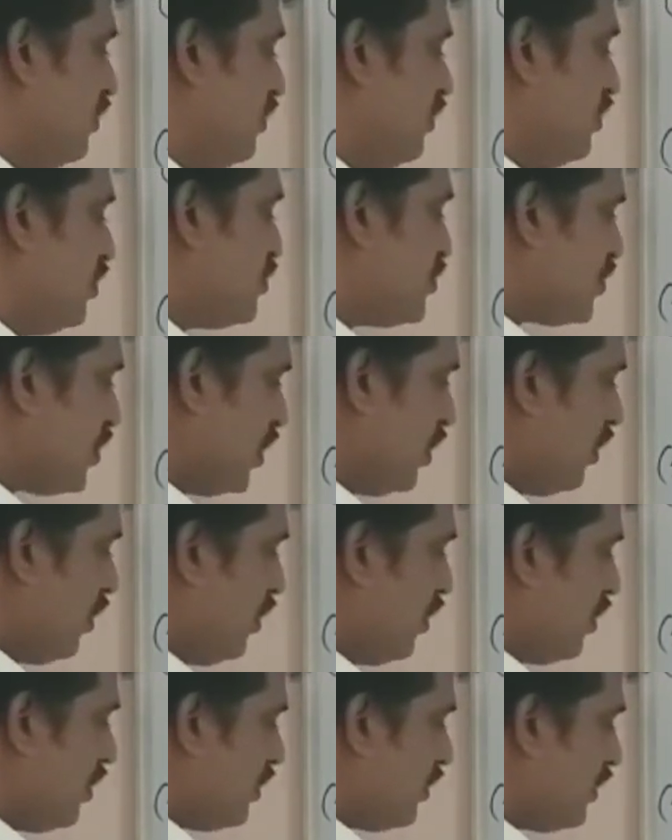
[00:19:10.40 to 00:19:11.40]
So
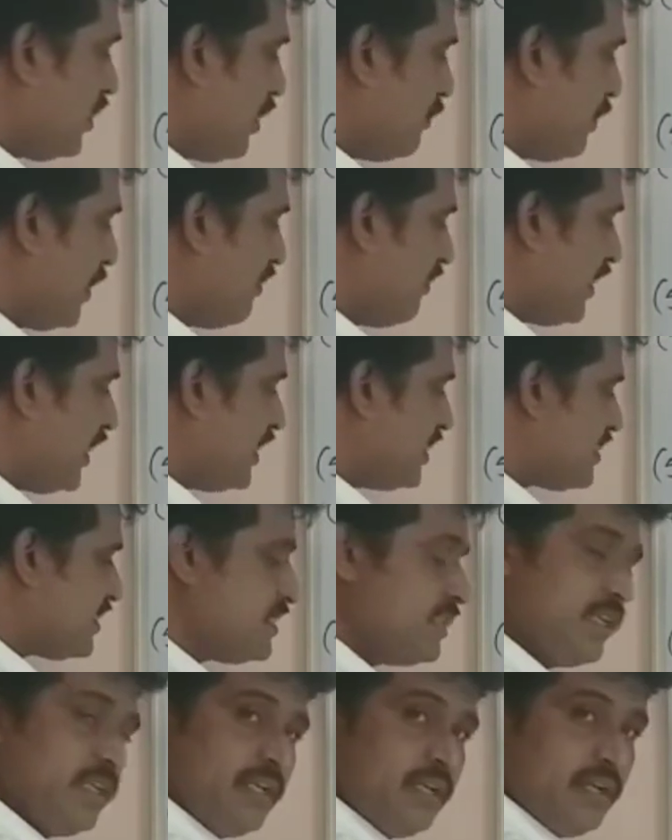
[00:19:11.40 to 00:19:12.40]
the power
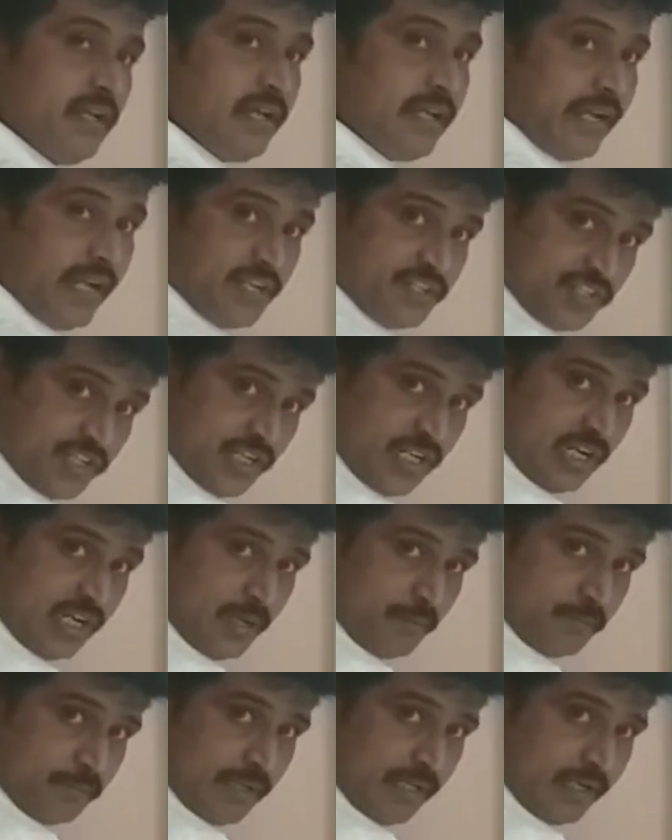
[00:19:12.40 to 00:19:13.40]
is a rational
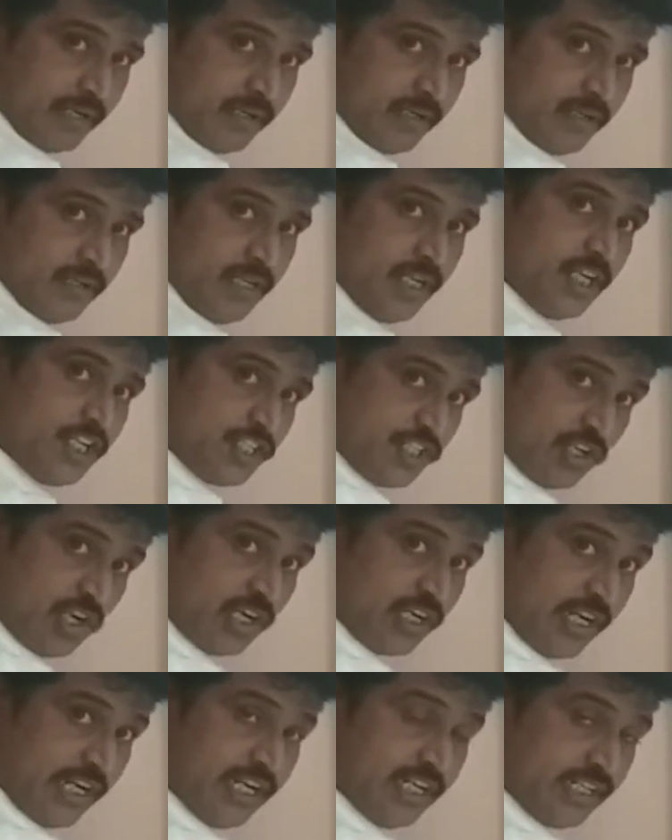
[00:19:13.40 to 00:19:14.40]
number. It's not
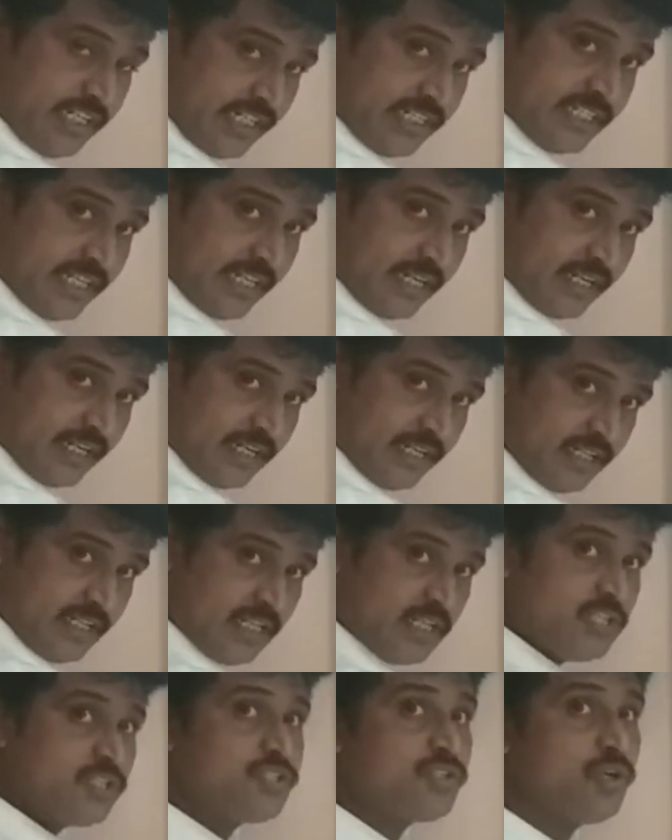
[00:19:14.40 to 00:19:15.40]
an integer.
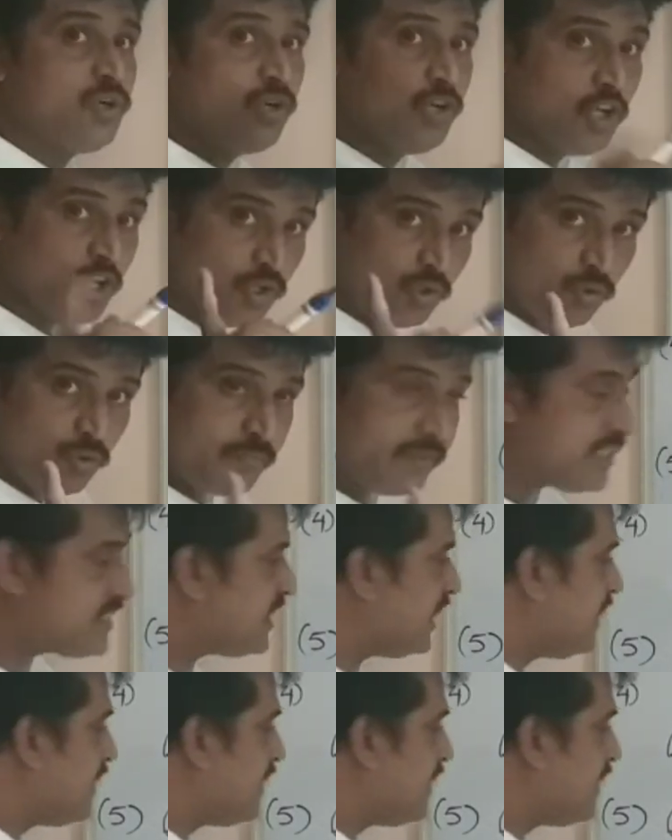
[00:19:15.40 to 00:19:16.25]
So you may say